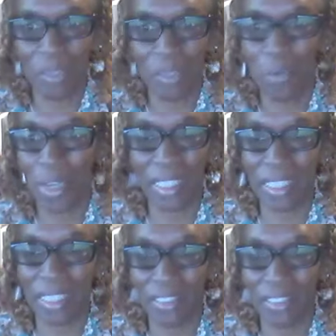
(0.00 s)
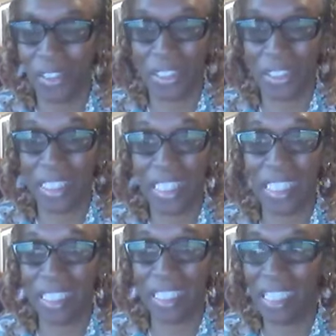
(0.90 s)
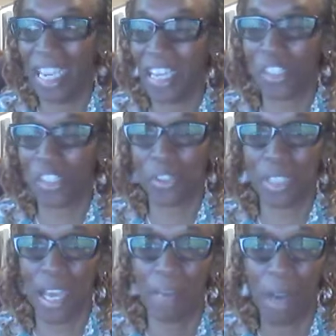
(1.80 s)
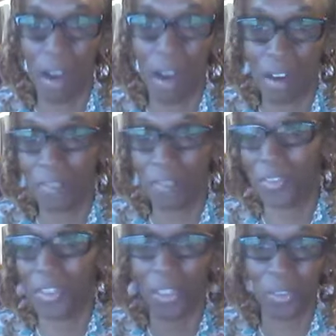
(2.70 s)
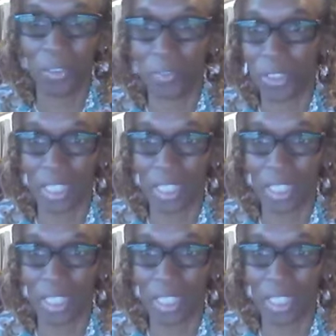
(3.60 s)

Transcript: wanting or needing extra time off, for